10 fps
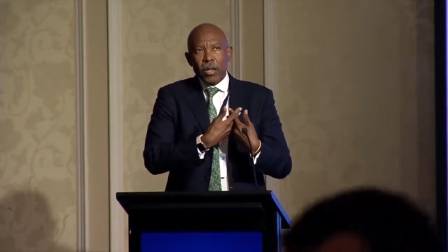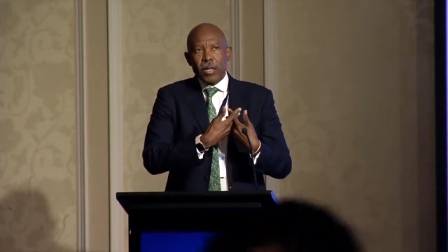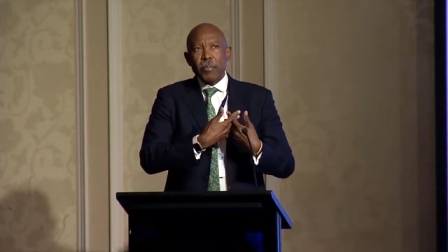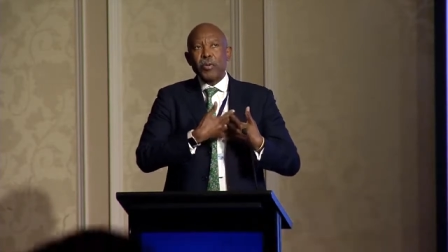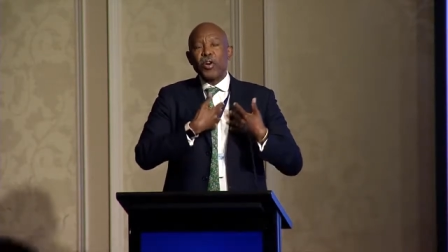
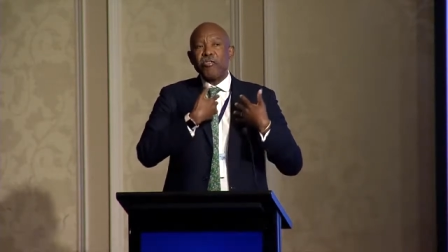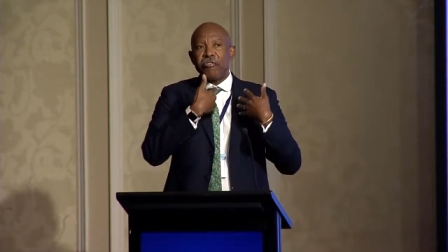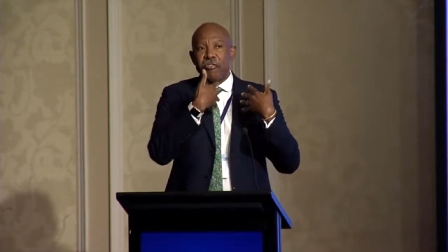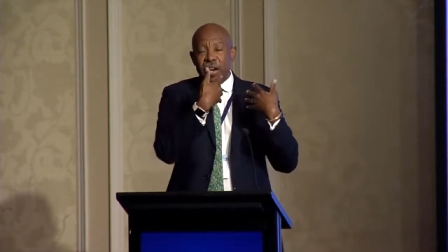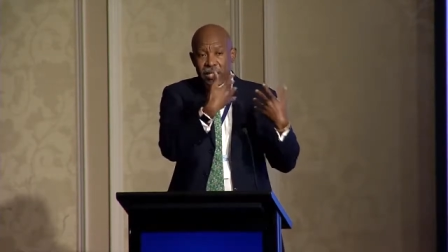the
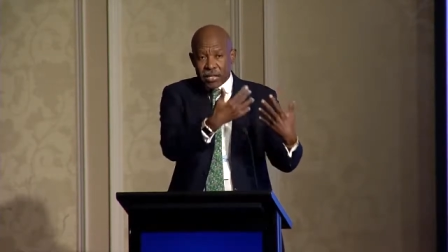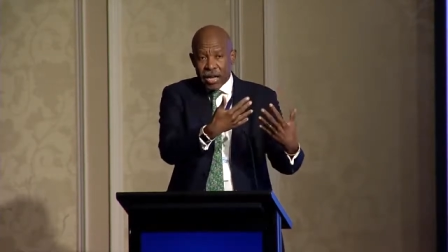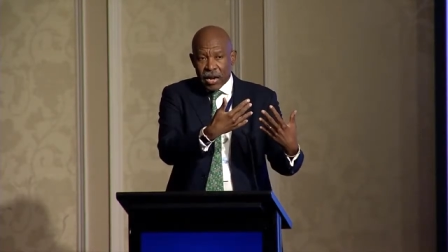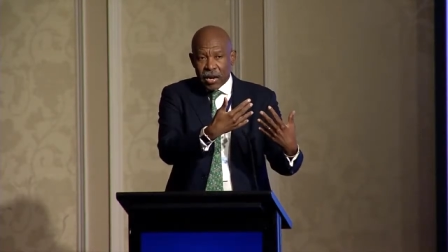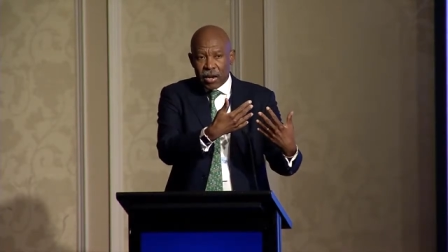
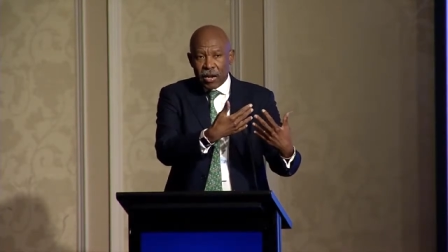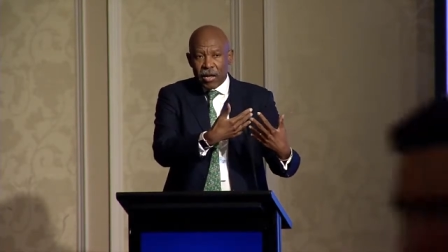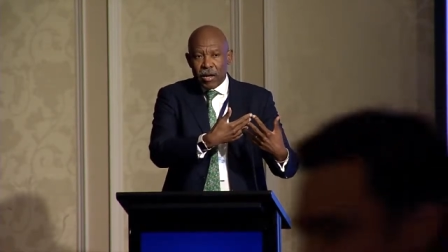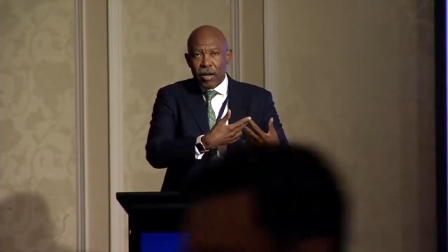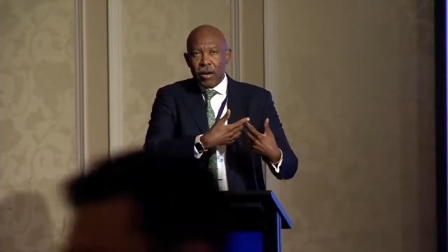professional
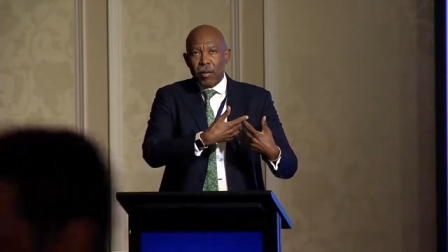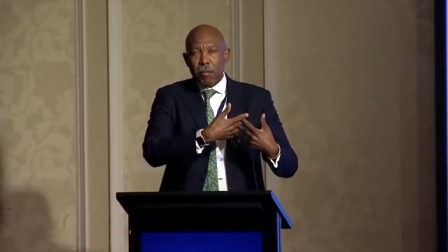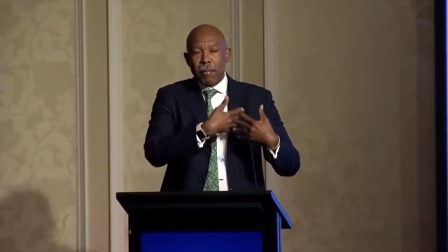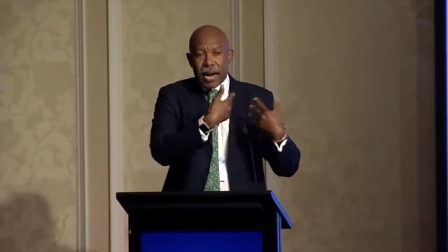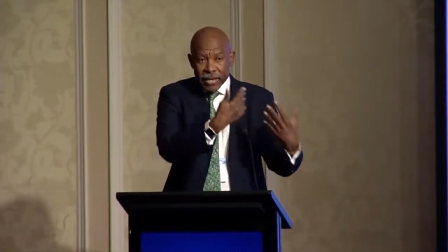
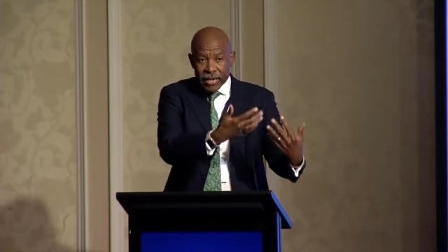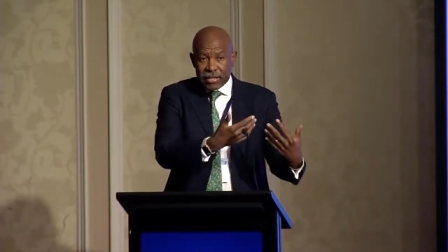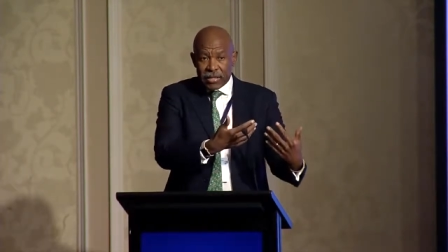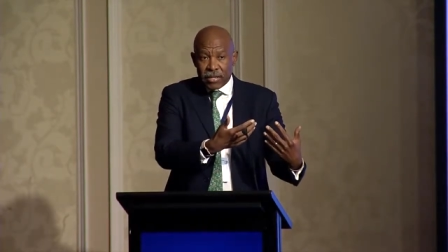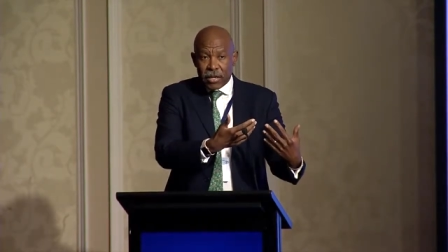
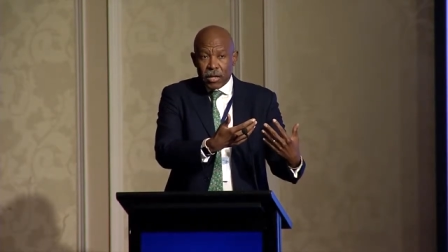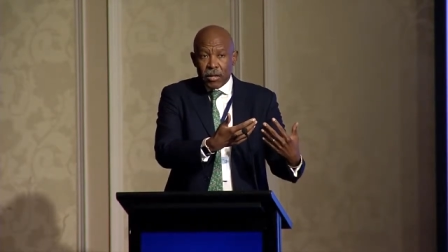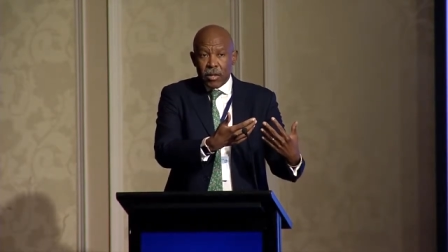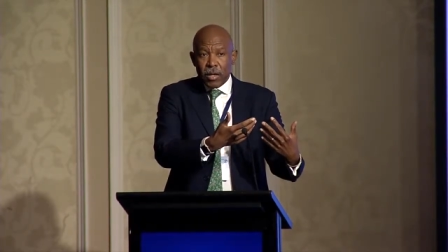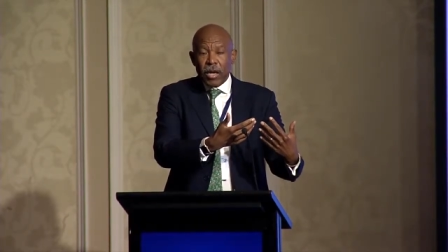market
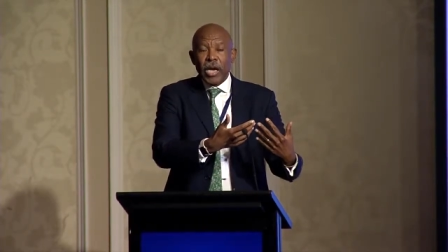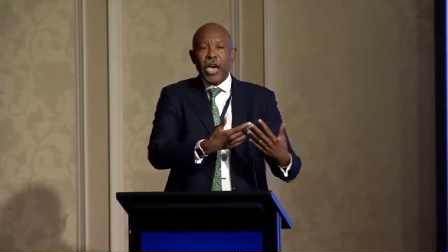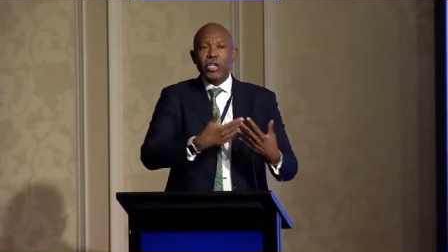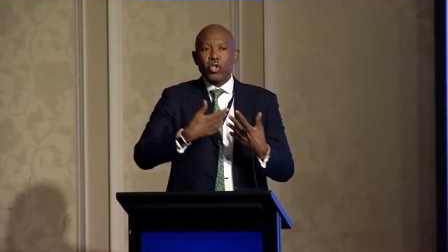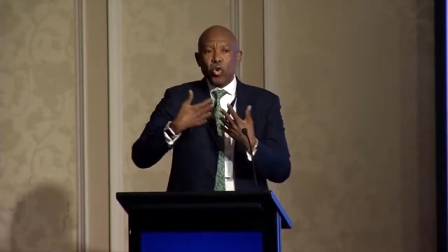
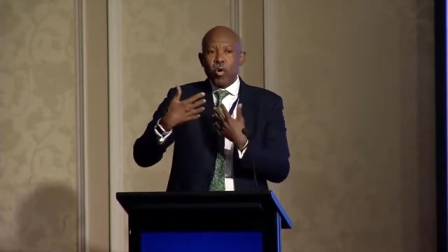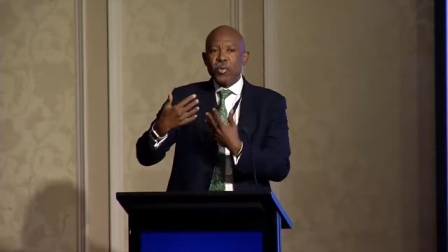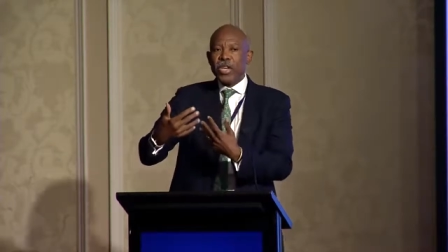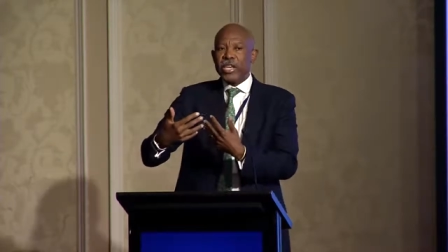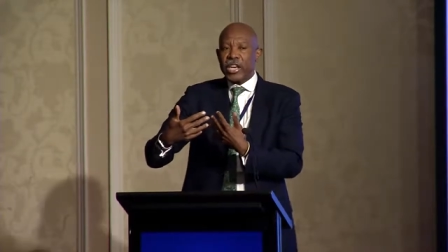and
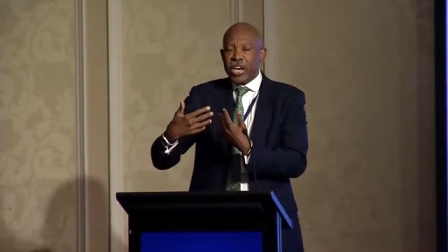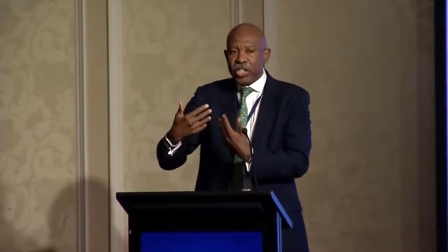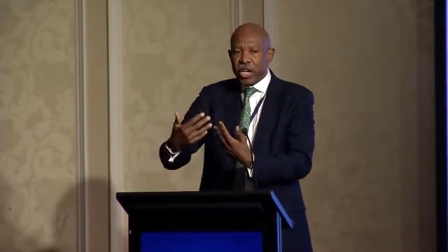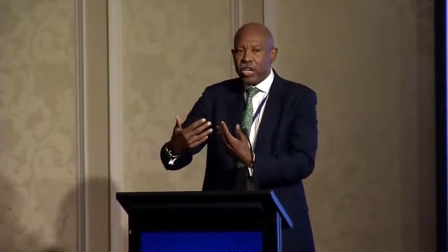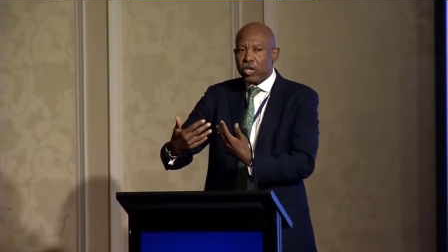
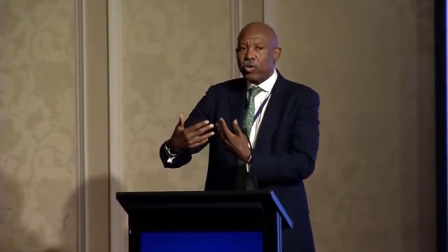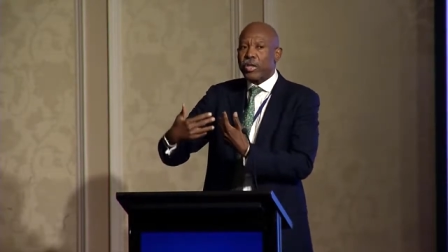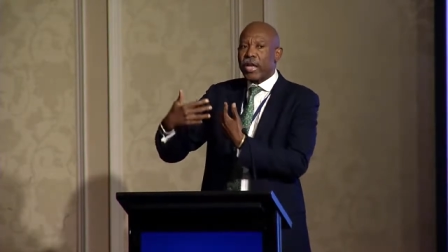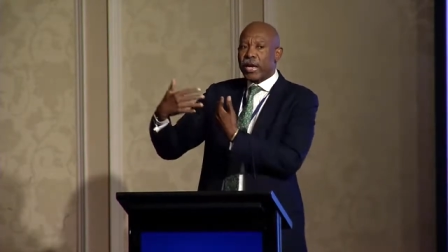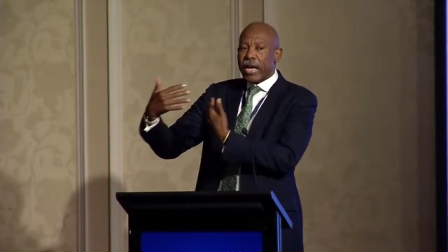communication to
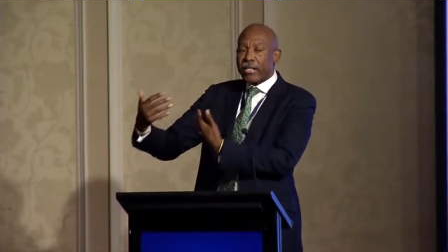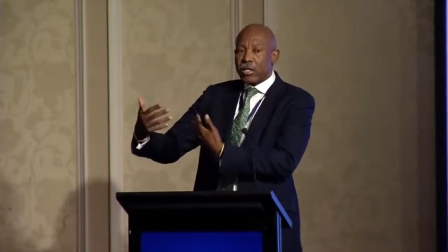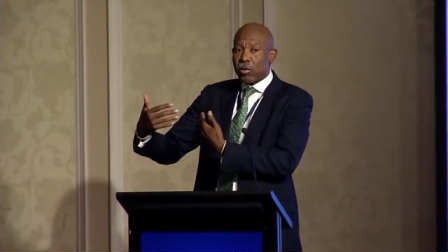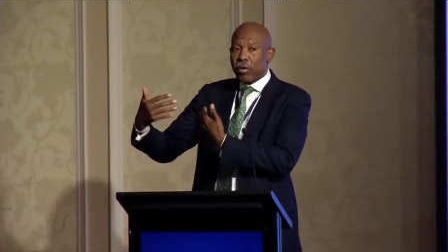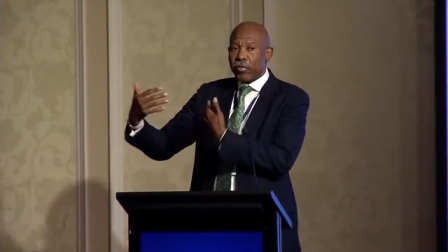the
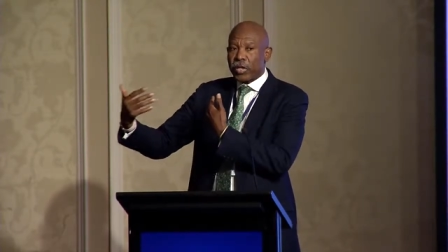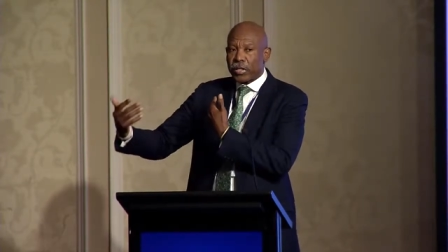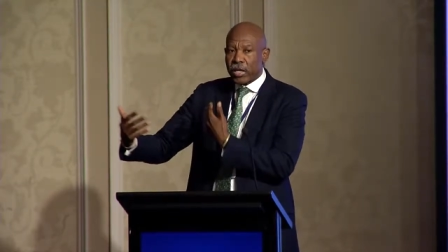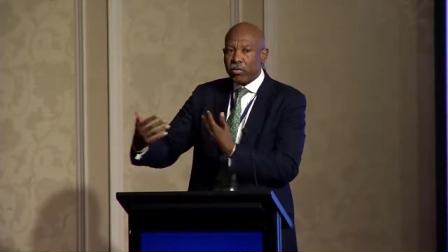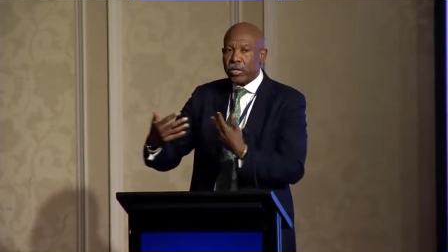rest of the
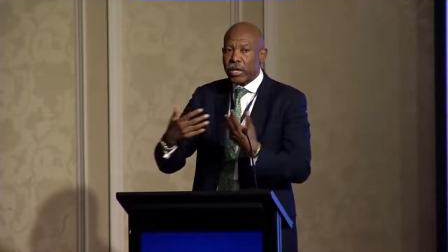stakeholders.